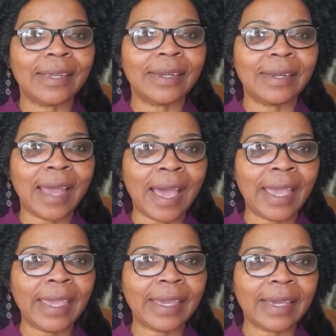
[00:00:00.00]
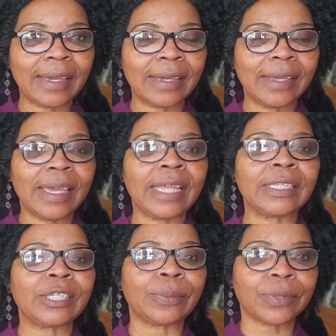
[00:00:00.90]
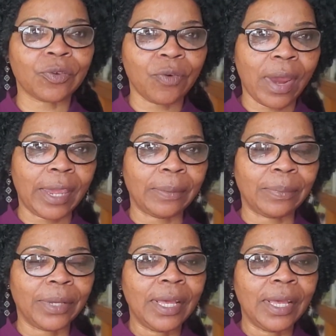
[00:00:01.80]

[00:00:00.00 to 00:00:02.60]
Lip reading: like and subscribe.